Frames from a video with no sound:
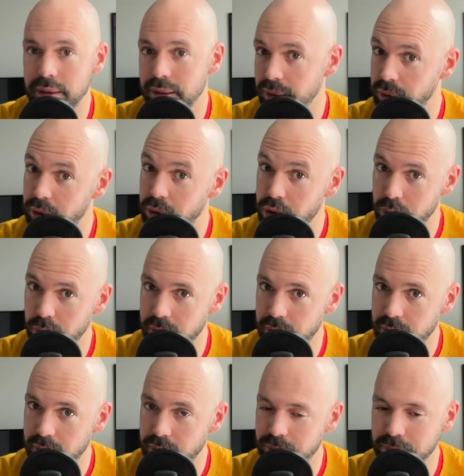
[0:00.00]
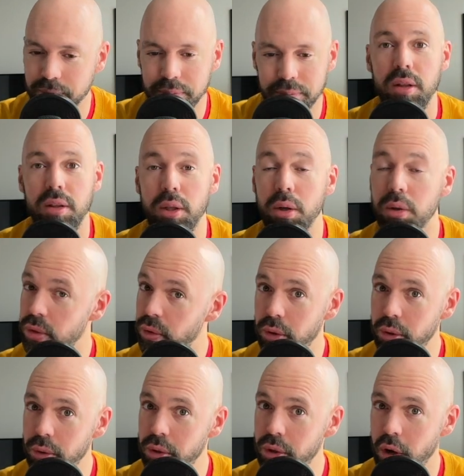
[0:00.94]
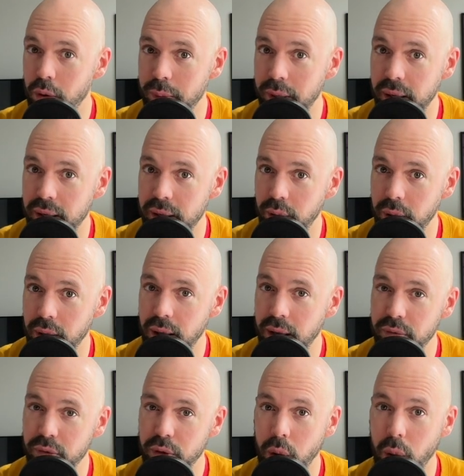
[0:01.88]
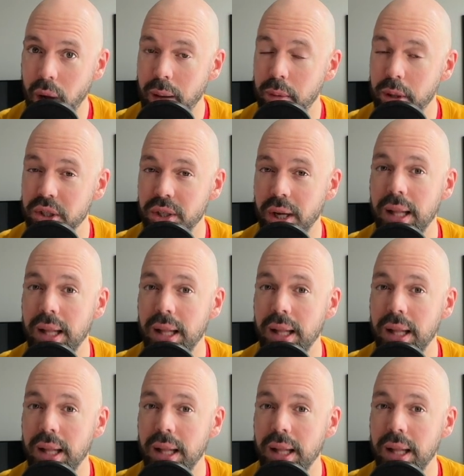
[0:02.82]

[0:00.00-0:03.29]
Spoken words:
Tilda Swinton. Those of you who know me in real life know how much I